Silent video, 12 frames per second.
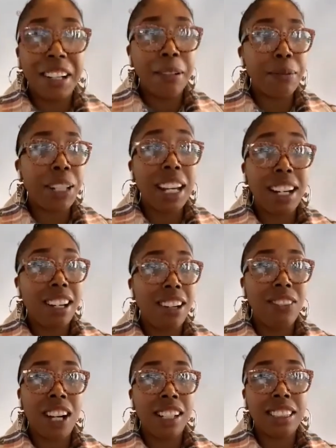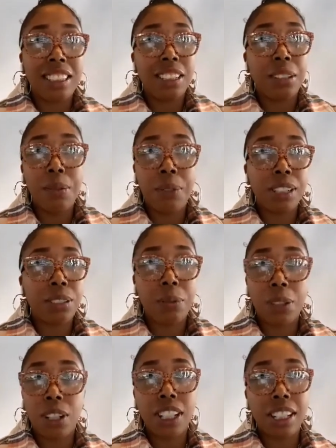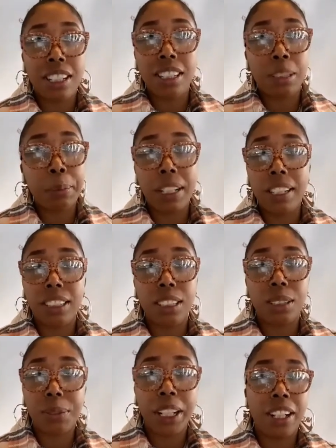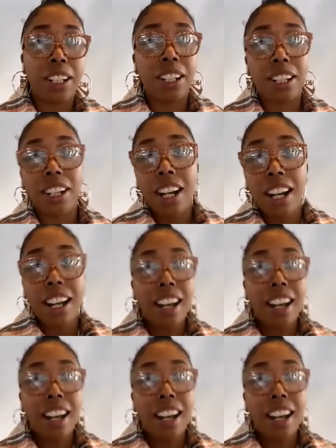yeah, I still went to work in these places where